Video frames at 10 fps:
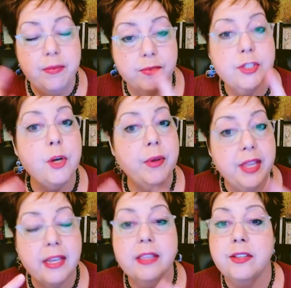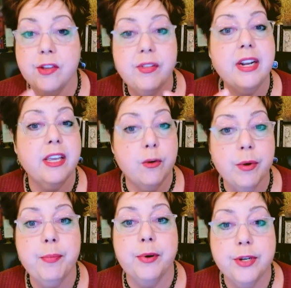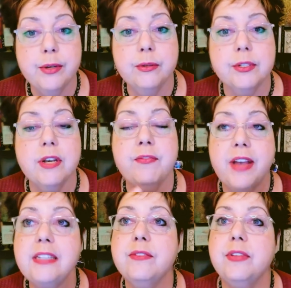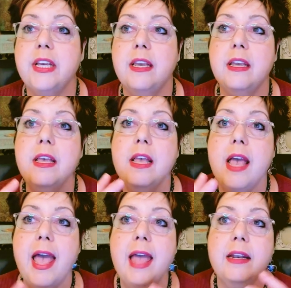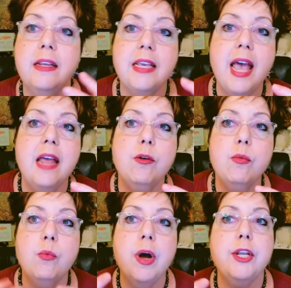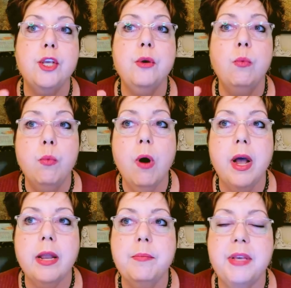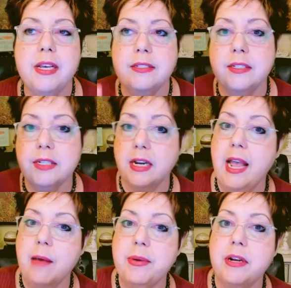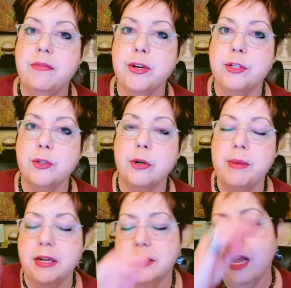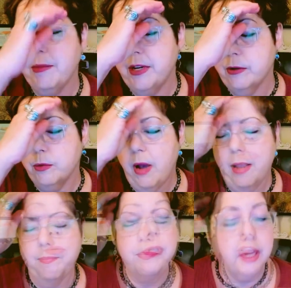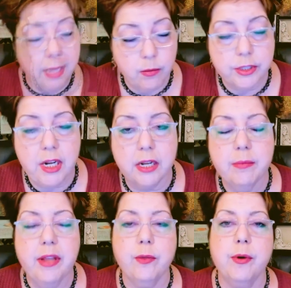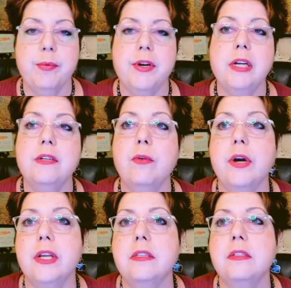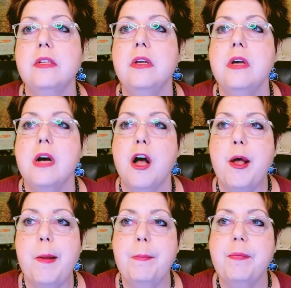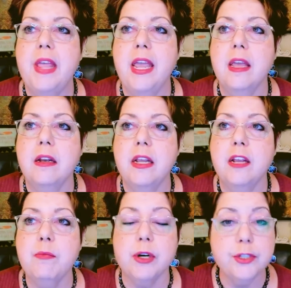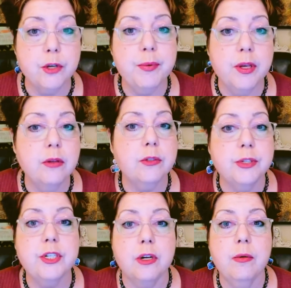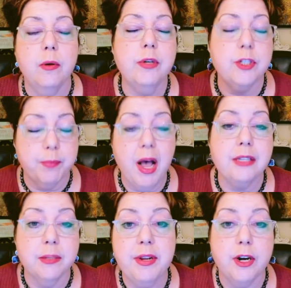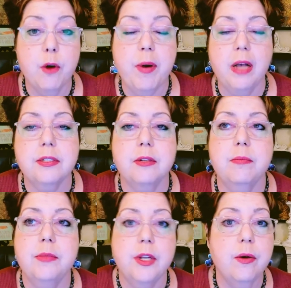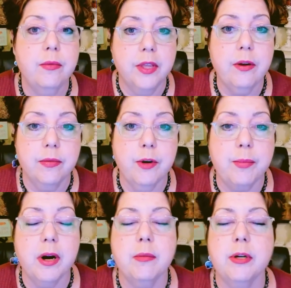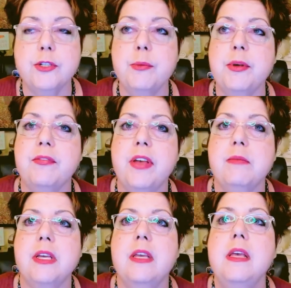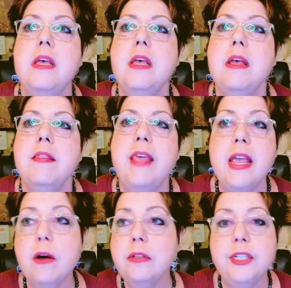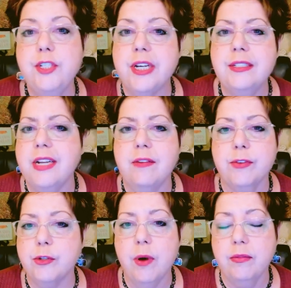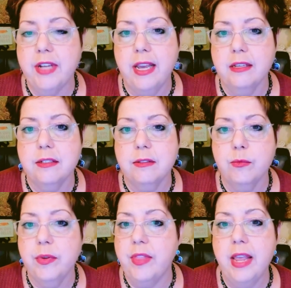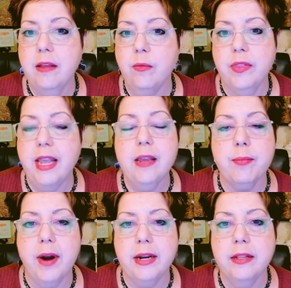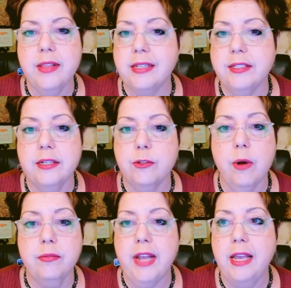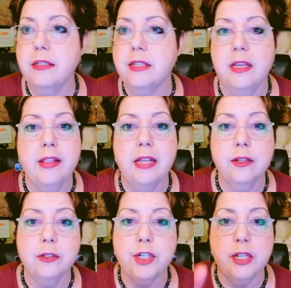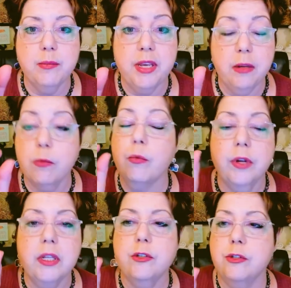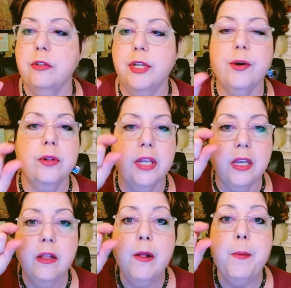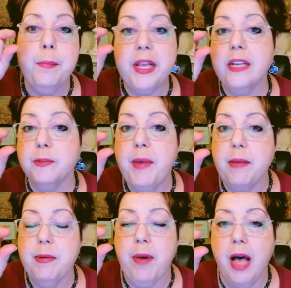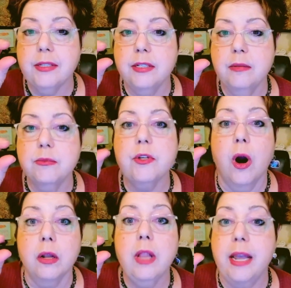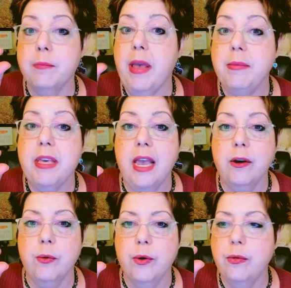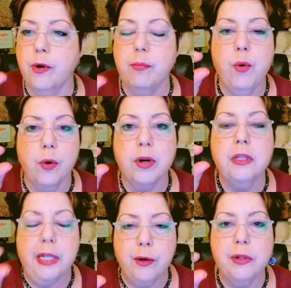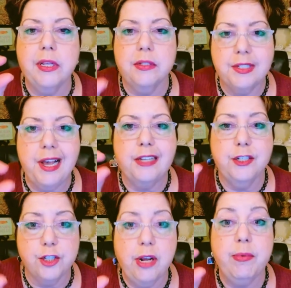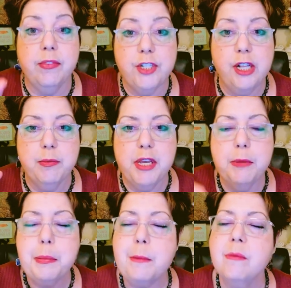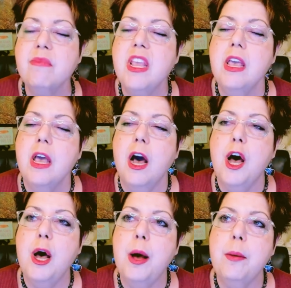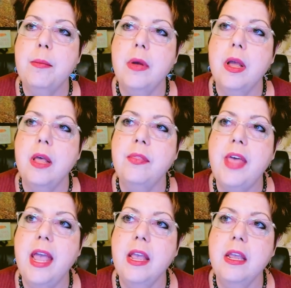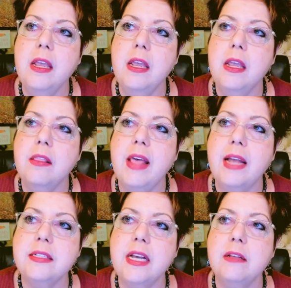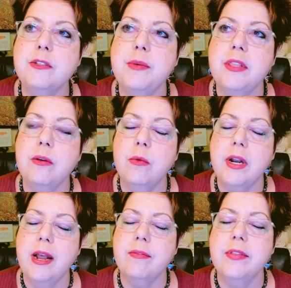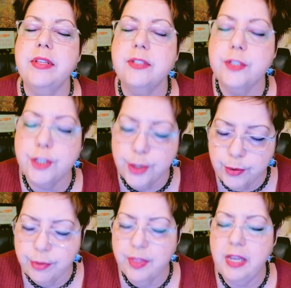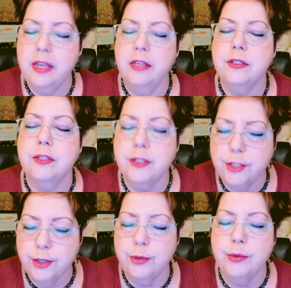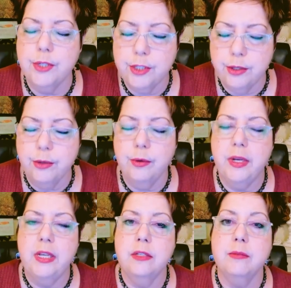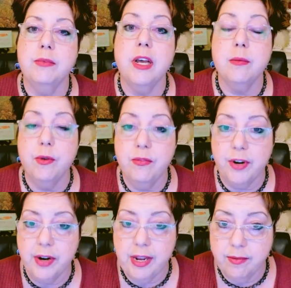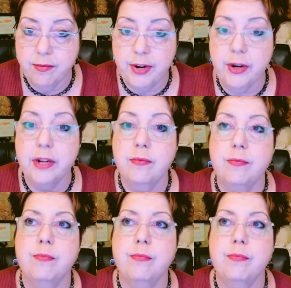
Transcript: so that it can reproduce effectively and get what you want, because it's going to happen in a very short amount of time. And here's why. Again, we're talking about the reproductive organs. And in marsupials, which a possum and an opossum, you know, they're part of the marsupial family. They only gestate for 12 days. When they get pregnant, that's it. 12 days. And that little jelly bean really literally, because baby possums are like baby kangaroo. They're born literally the size and shape of a jelly bean. That tells me that whatever this two thing is, the two is going to move very, very,